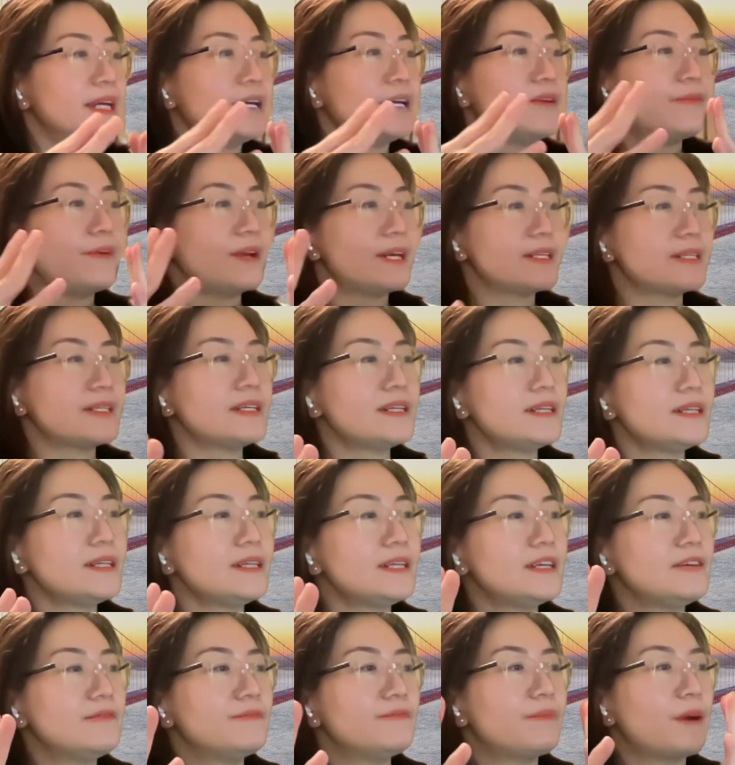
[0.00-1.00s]
Investors
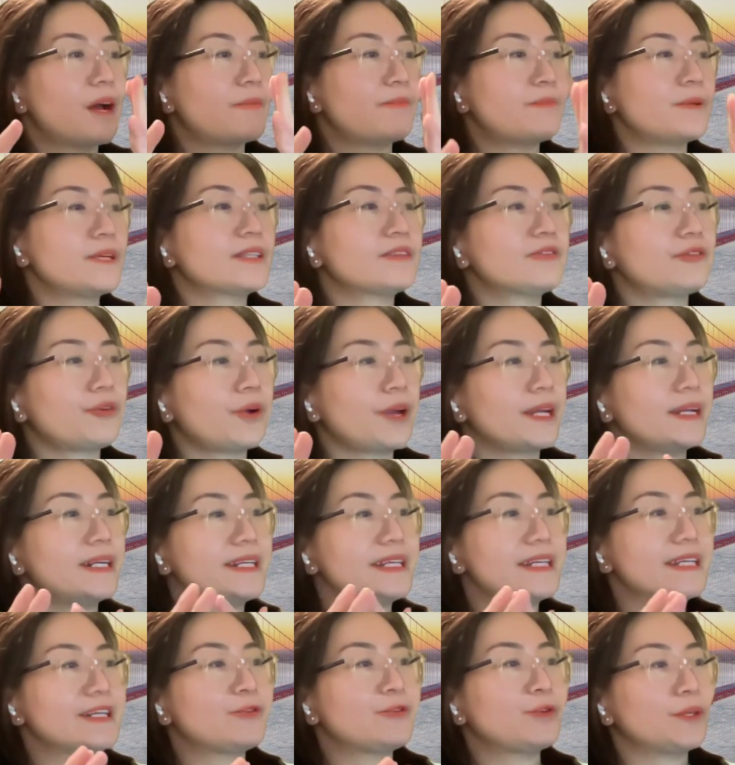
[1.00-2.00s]
in public trade
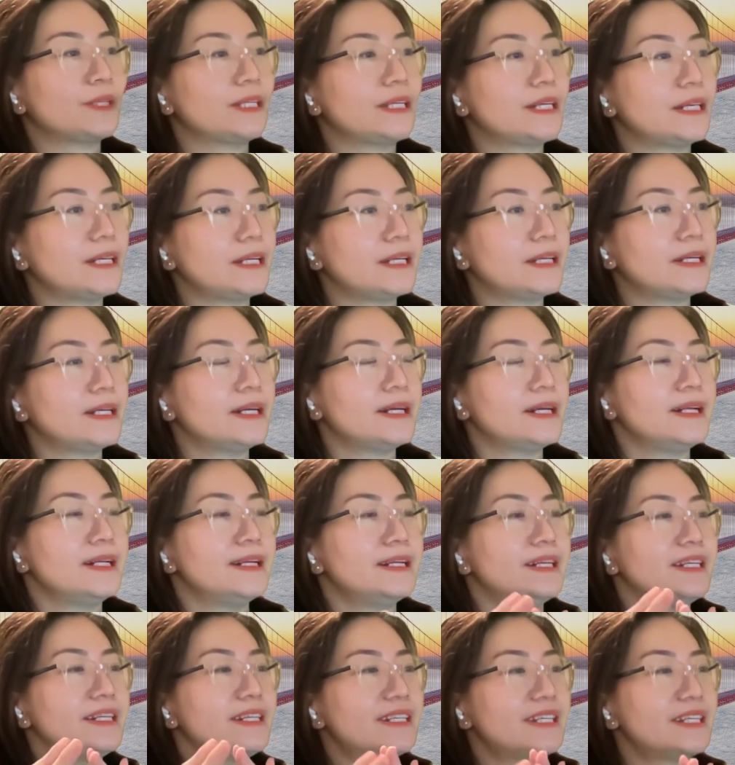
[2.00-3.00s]
equity
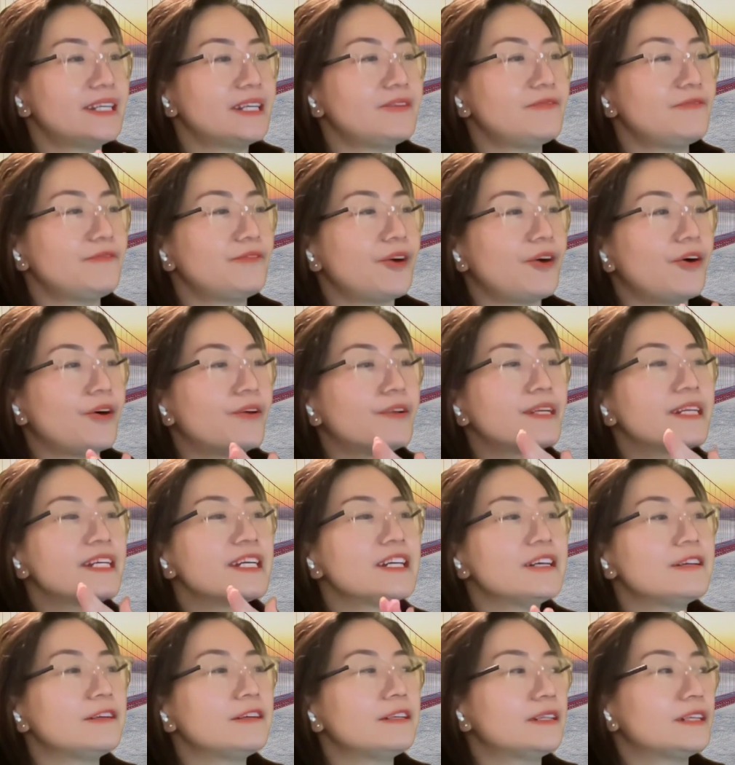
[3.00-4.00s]
receive
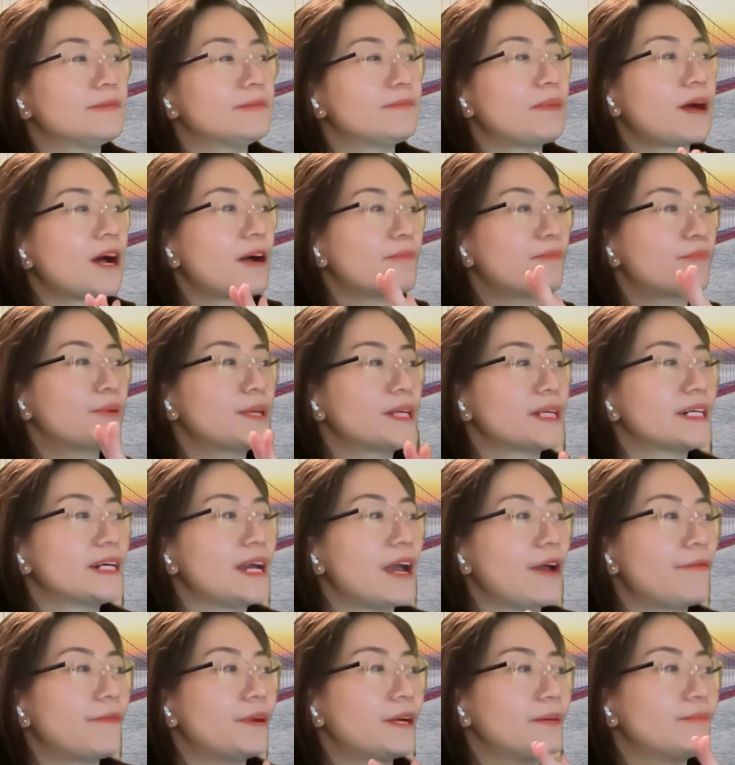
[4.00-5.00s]
only the public
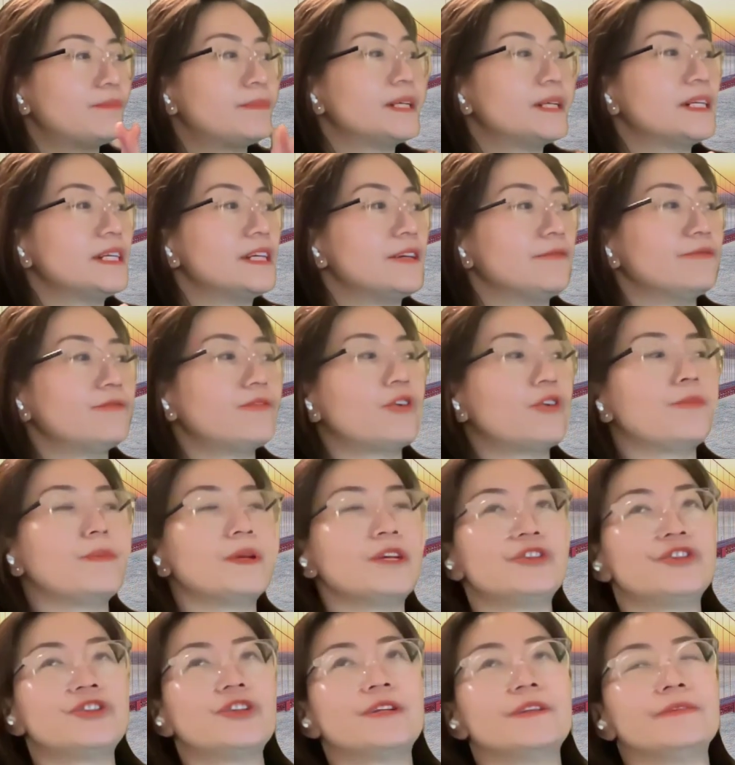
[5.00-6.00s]
available
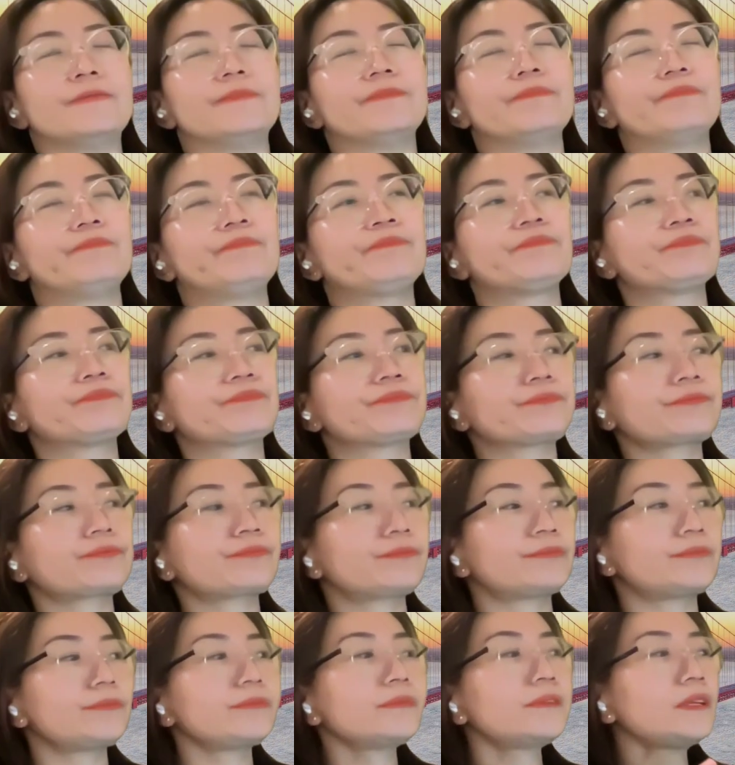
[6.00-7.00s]
information,
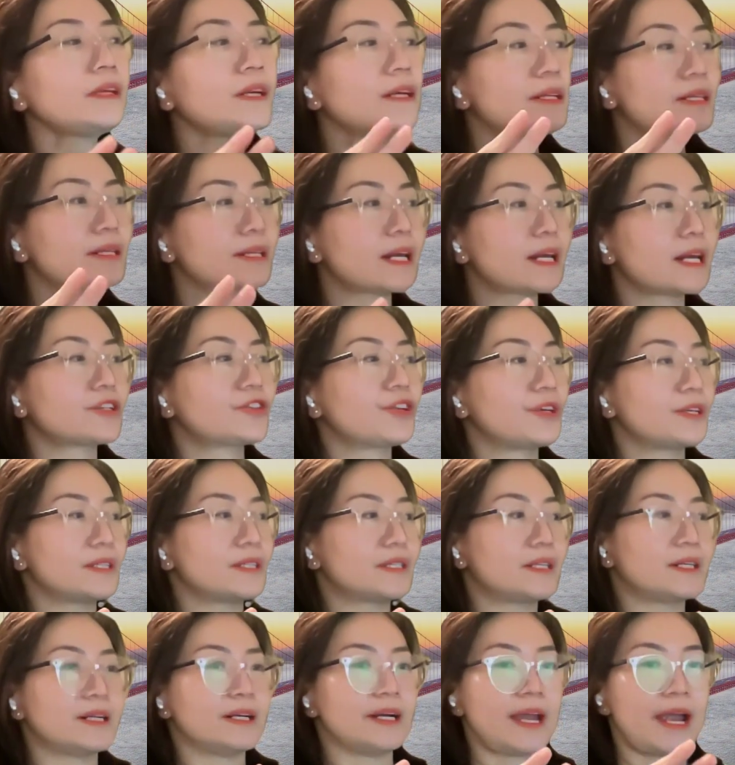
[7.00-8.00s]
such
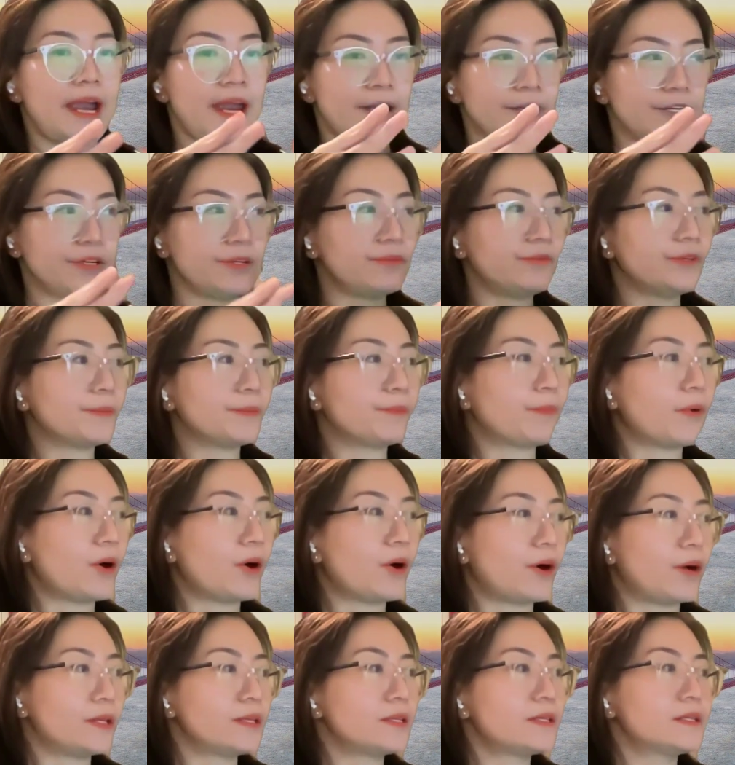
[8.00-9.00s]
as the annual
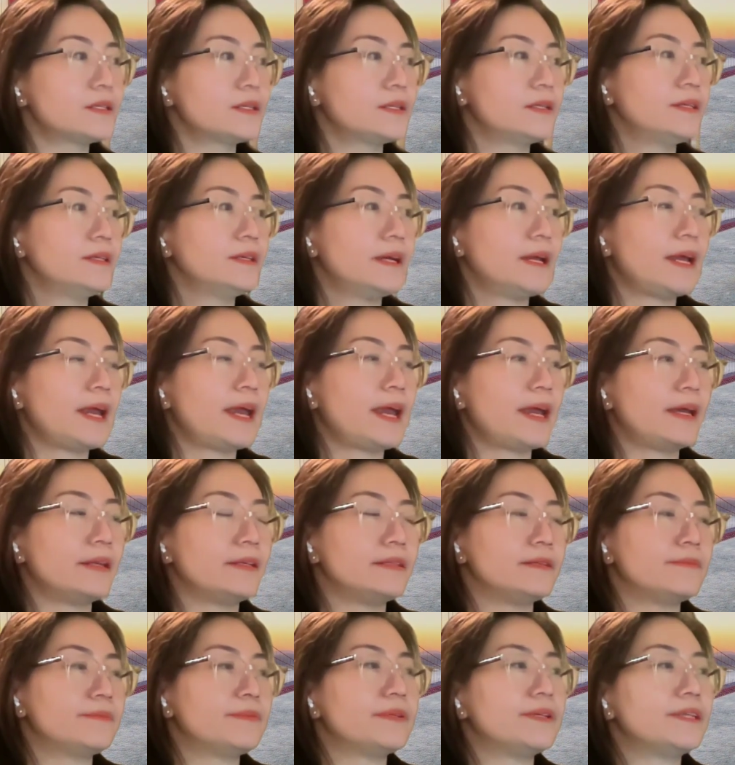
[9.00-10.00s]
reports
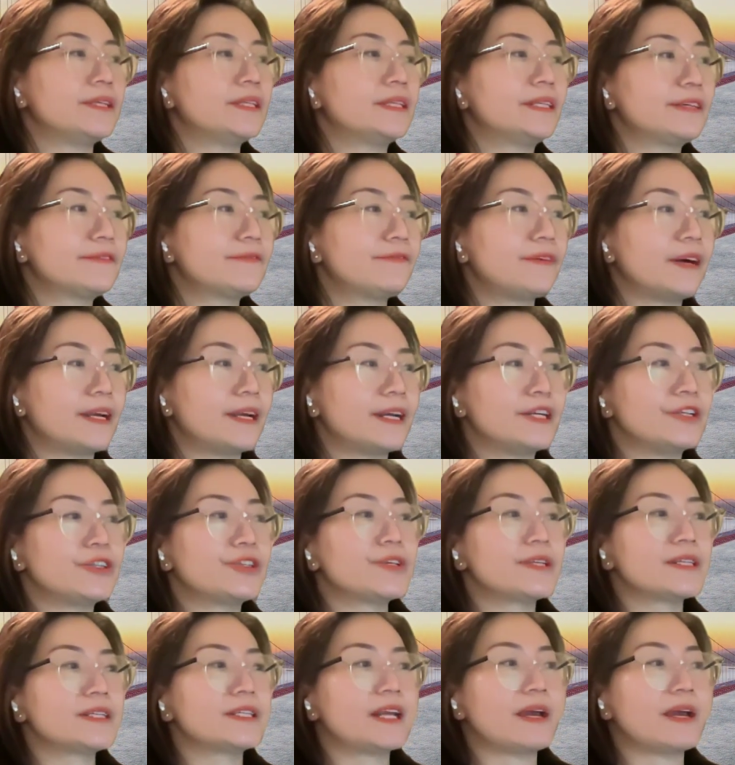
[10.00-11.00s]
and the periodic financial